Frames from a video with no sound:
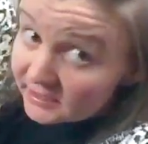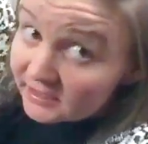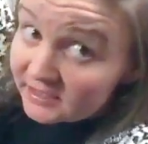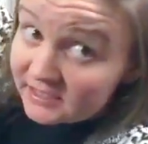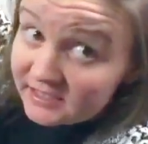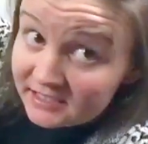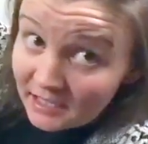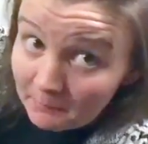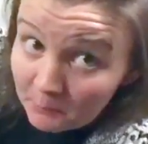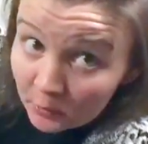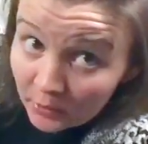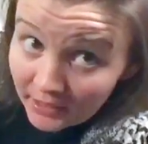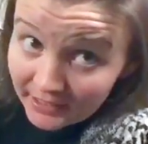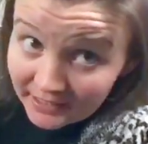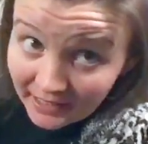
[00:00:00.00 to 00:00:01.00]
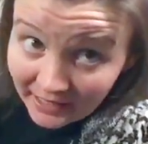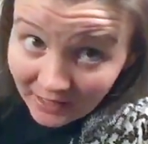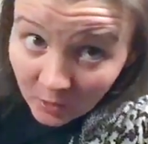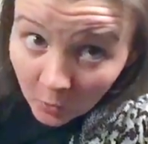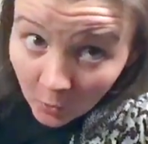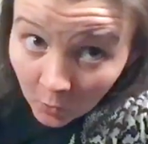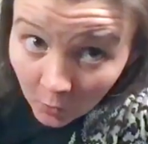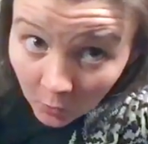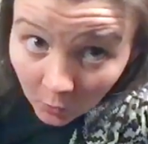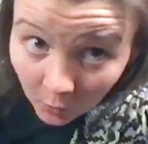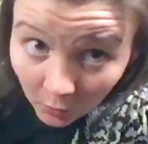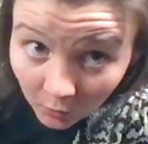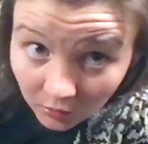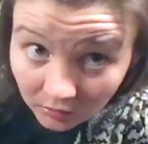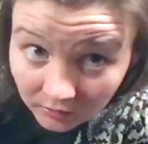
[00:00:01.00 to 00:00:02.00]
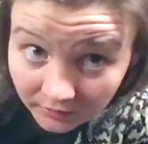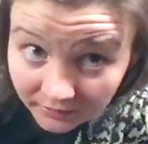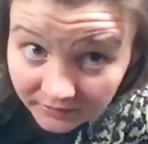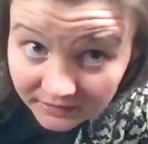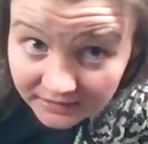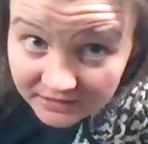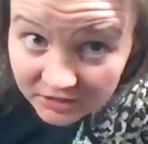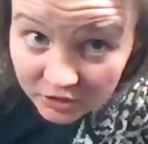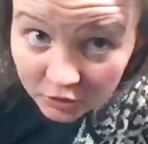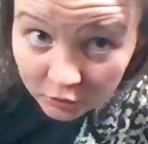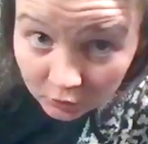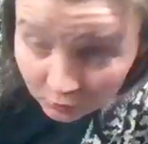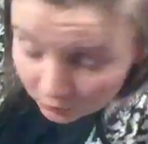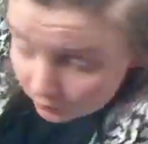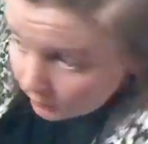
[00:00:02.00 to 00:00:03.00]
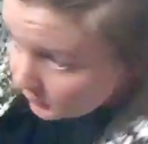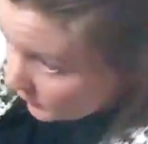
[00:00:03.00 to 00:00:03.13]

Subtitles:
separate a hole into